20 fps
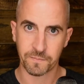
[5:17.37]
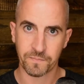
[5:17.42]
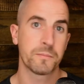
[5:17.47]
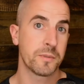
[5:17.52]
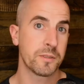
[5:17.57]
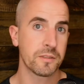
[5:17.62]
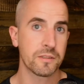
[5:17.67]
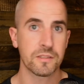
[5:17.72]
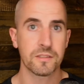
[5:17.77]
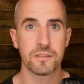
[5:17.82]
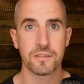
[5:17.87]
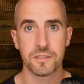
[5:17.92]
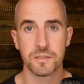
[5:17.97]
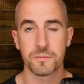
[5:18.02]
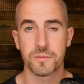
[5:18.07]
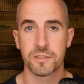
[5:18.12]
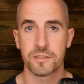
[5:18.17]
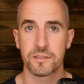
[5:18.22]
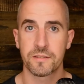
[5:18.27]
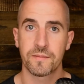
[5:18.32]
Both Dr.
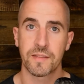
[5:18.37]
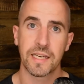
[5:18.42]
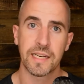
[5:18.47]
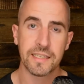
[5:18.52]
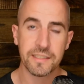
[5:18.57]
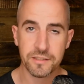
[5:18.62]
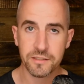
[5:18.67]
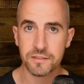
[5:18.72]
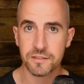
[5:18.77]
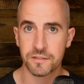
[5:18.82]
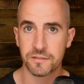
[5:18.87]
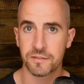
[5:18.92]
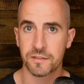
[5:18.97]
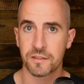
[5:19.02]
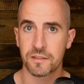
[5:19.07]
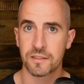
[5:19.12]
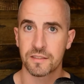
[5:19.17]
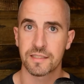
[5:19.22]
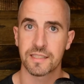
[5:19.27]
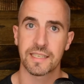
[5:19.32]
Moore and Dr.
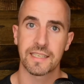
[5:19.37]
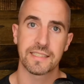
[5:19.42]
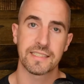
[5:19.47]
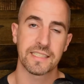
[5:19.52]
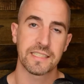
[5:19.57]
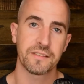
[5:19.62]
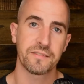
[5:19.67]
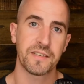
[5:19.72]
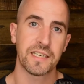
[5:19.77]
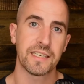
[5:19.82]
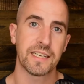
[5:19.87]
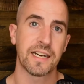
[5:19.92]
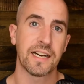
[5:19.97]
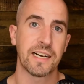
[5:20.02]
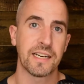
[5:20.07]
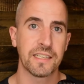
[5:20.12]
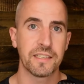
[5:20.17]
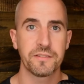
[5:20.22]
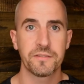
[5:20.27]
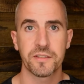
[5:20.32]
Folland identified
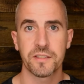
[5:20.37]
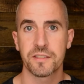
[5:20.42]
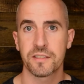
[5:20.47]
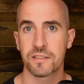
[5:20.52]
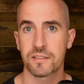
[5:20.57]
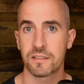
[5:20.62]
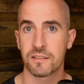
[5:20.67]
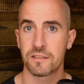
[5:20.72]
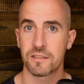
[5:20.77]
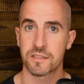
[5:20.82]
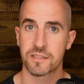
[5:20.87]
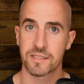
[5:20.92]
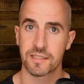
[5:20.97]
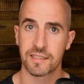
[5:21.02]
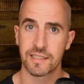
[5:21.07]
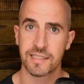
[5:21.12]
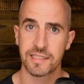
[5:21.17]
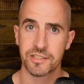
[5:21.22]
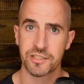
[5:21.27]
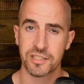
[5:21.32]
higher vertical
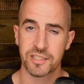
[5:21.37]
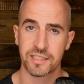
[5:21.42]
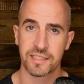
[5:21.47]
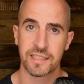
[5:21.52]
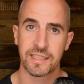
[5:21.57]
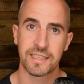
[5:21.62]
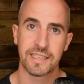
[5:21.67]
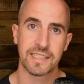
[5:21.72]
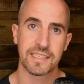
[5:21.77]
oscillation